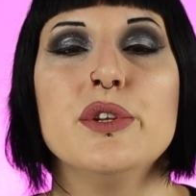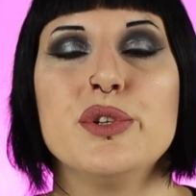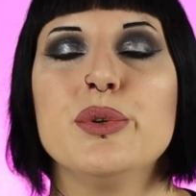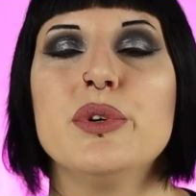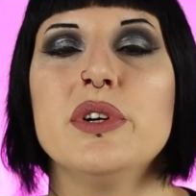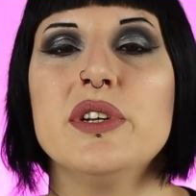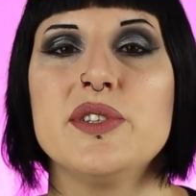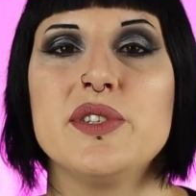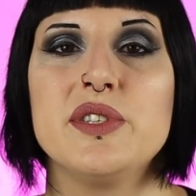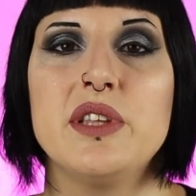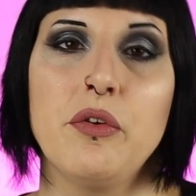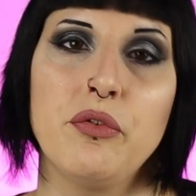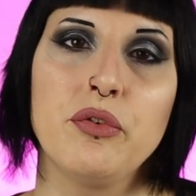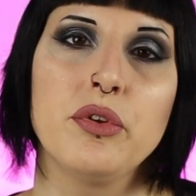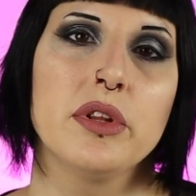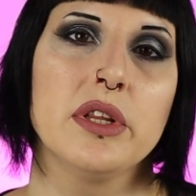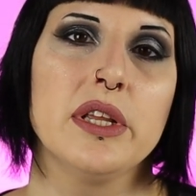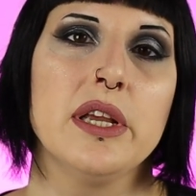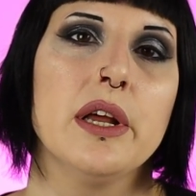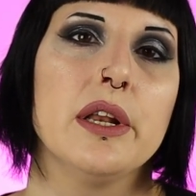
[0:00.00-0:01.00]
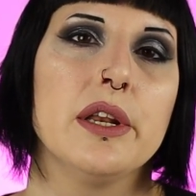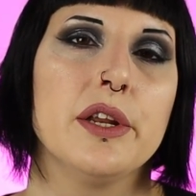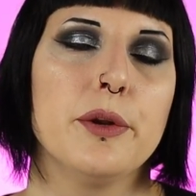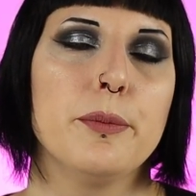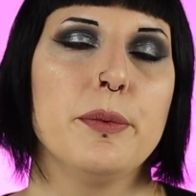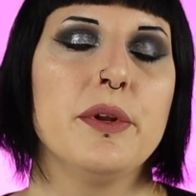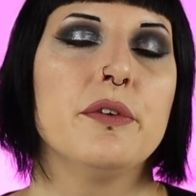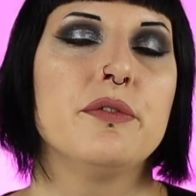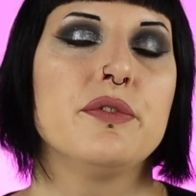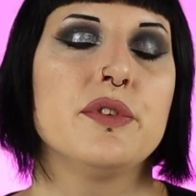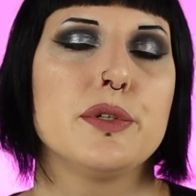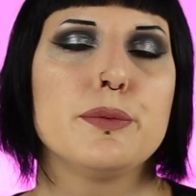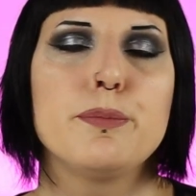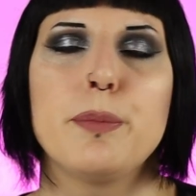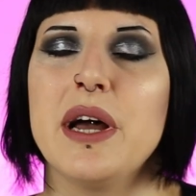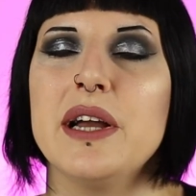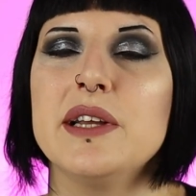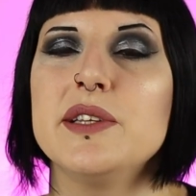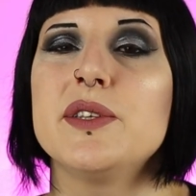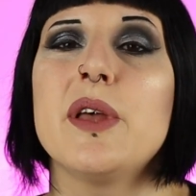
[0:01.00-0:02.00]
So there is definitely a little bit of
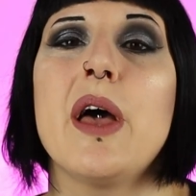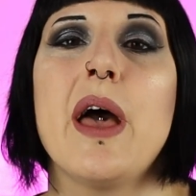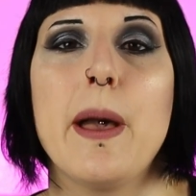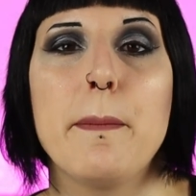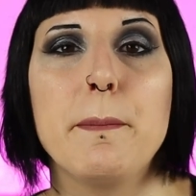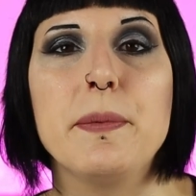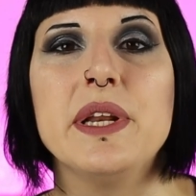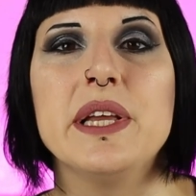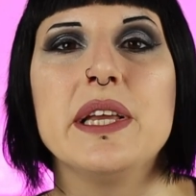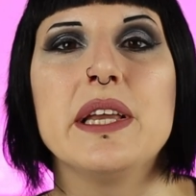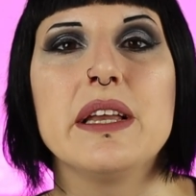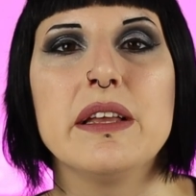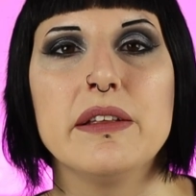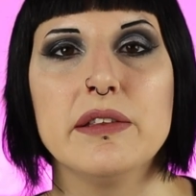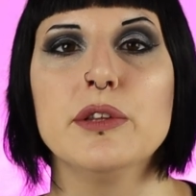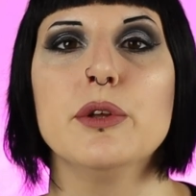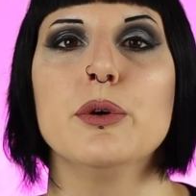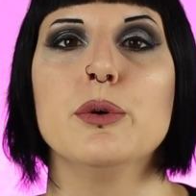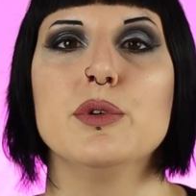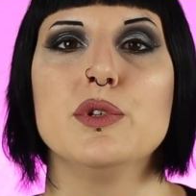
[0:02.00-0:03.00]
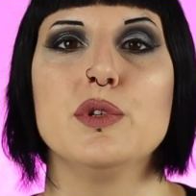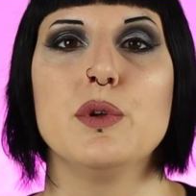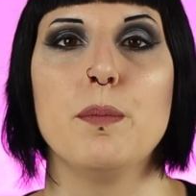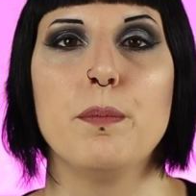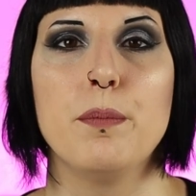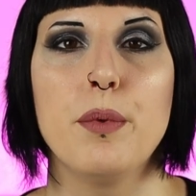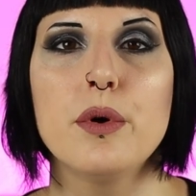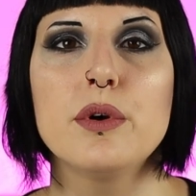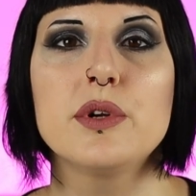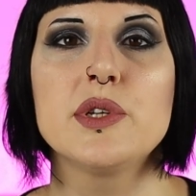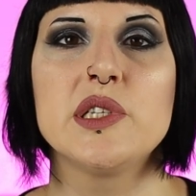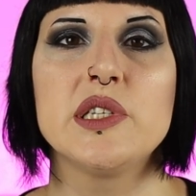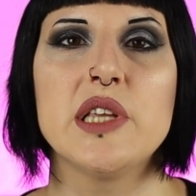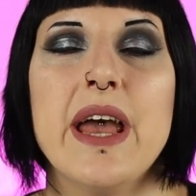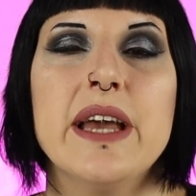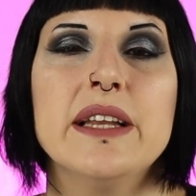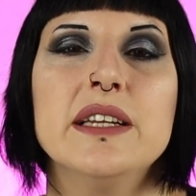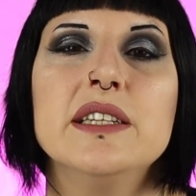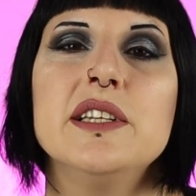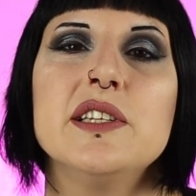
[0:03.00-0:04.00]
spice happening in those books.
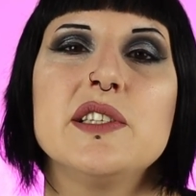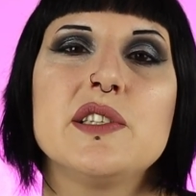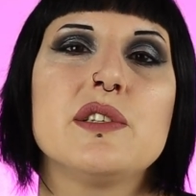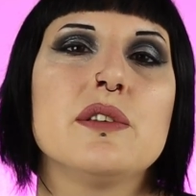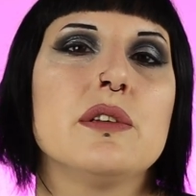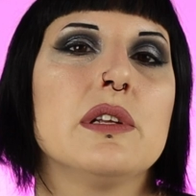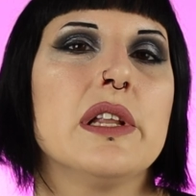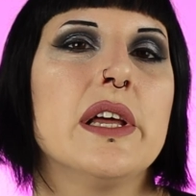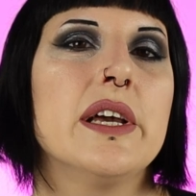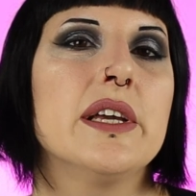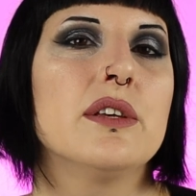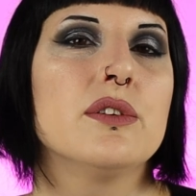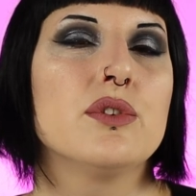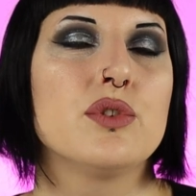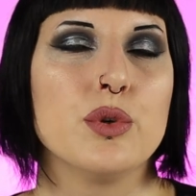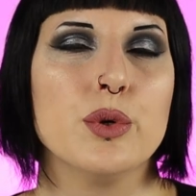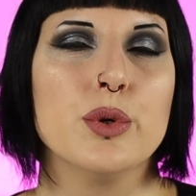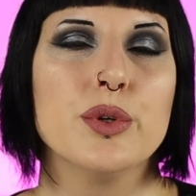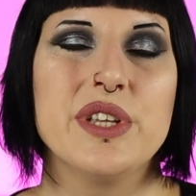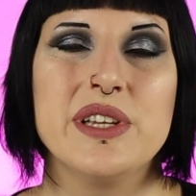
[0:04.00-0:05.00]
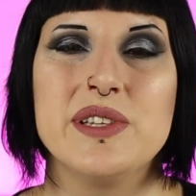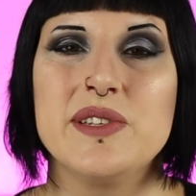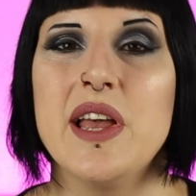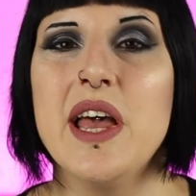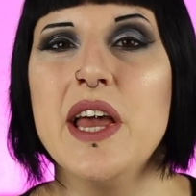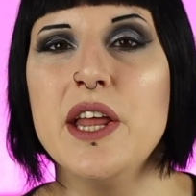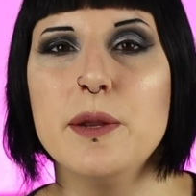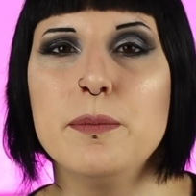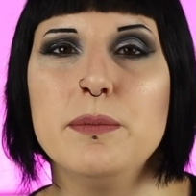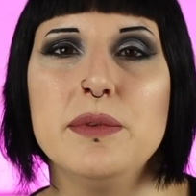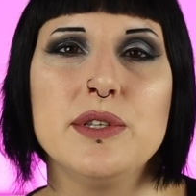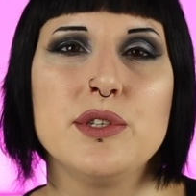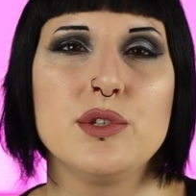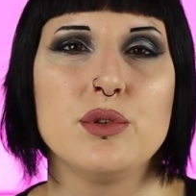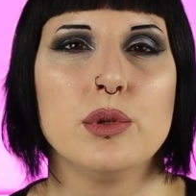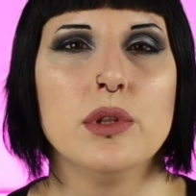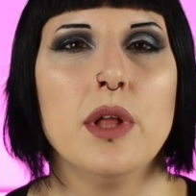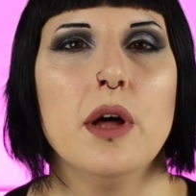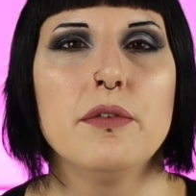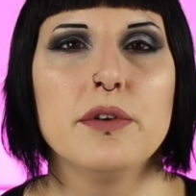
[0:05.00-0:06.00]
And it is told as enemies
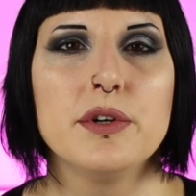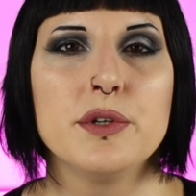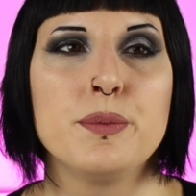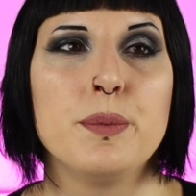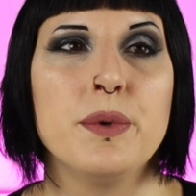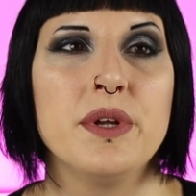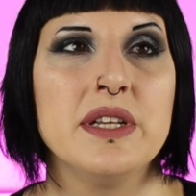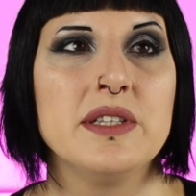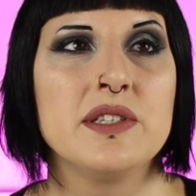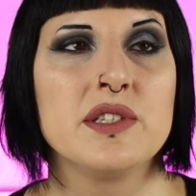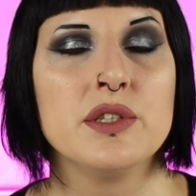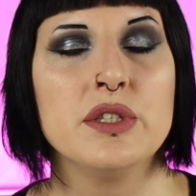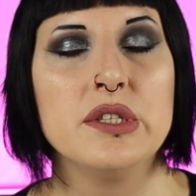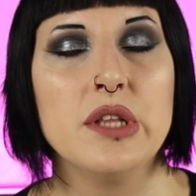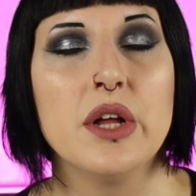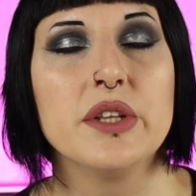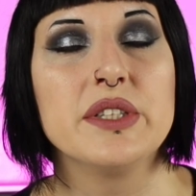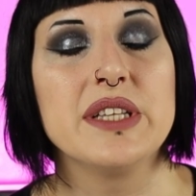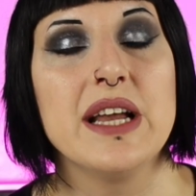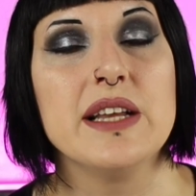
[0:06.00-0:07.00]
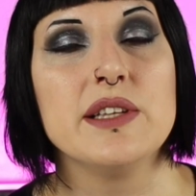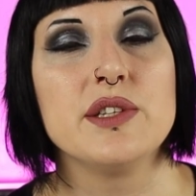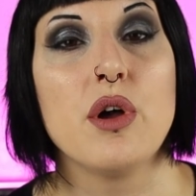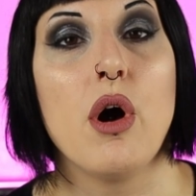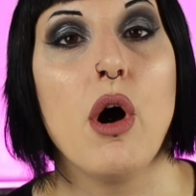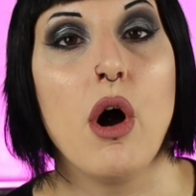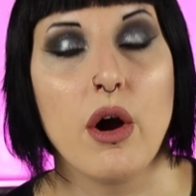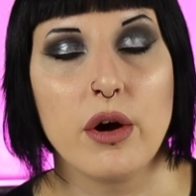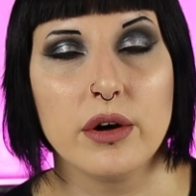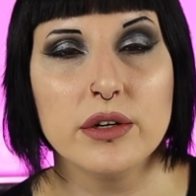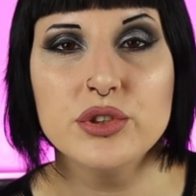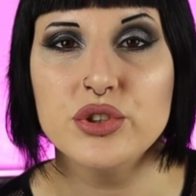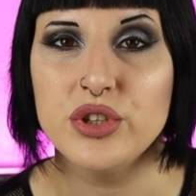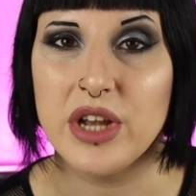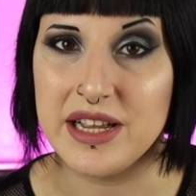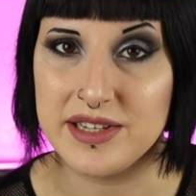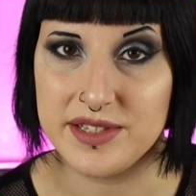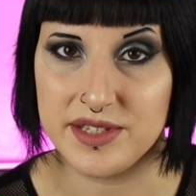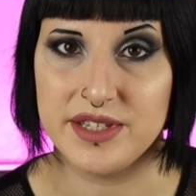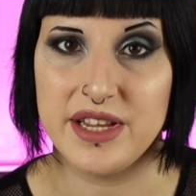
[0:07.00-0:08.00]
to lovers, but it's not as harsh
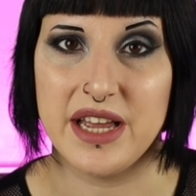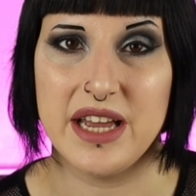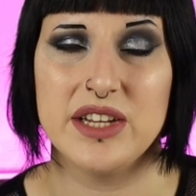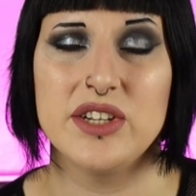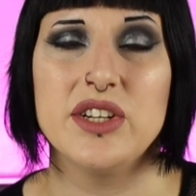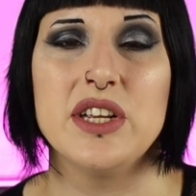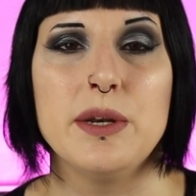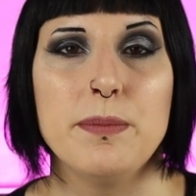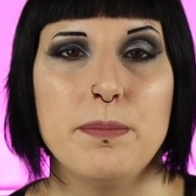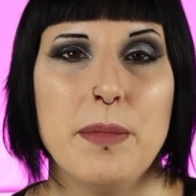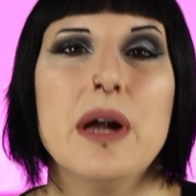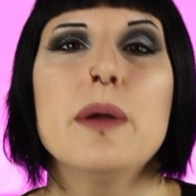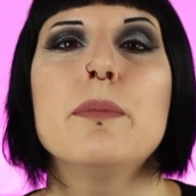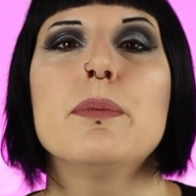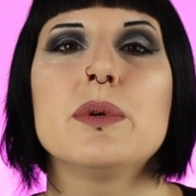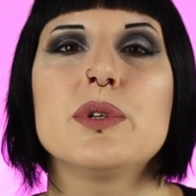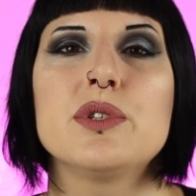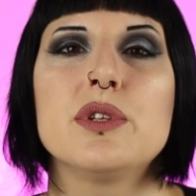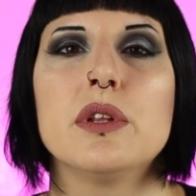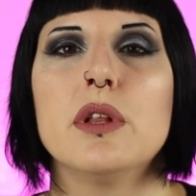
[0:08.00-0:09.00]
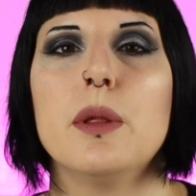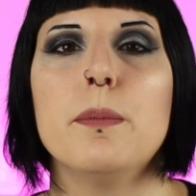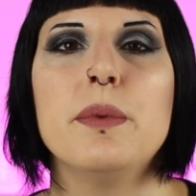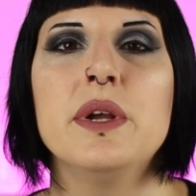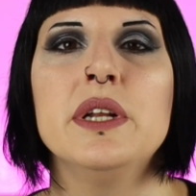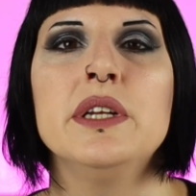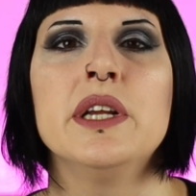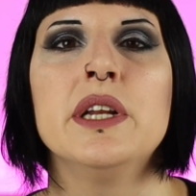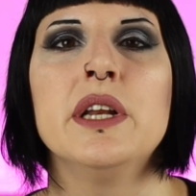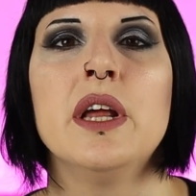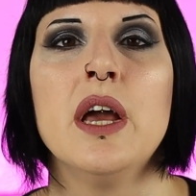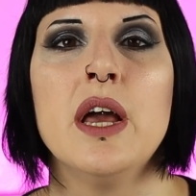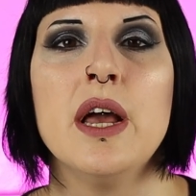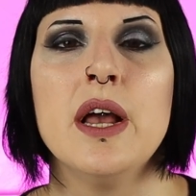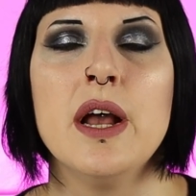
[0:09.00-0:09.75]
as that, in my personal opinion.